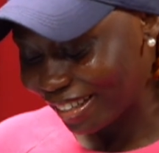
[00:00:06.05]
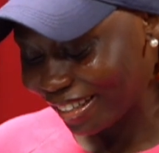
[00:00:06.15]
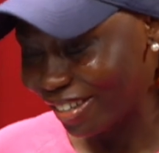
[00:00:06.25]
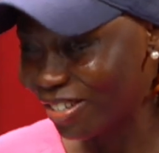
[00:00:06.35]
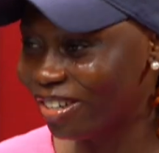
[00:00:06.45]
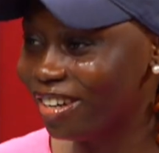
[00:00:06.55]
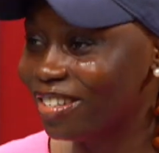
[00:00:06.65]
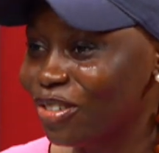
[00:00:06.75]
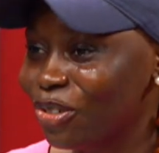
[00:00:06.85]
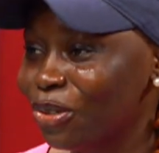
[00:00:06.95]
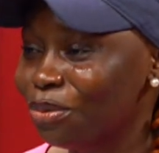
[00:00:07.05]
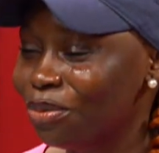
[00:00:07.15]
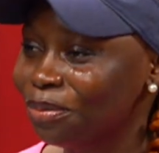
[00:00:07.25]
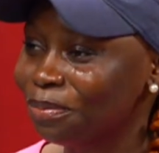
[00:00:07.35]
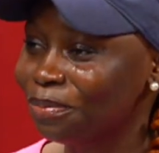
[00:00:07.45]
Nigeria is in
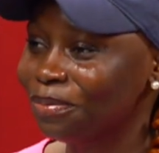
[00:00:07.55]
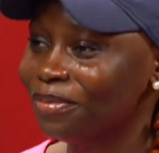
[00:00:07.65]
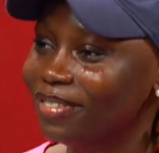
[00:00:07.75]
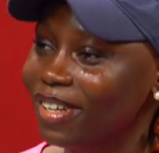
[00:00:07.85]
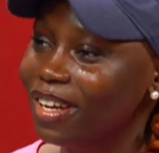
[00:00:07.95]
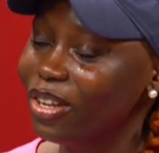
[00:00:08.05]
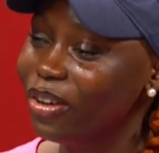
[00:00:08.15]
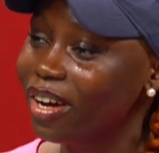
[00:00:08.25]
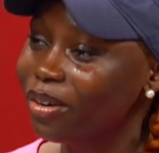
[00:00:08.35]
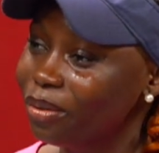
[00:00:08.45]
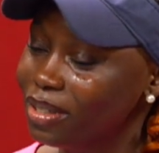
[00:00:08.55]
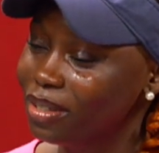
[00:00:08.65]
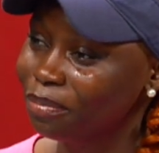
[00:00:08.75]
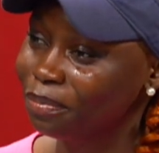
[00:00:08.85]
trouble. Do you agree with him?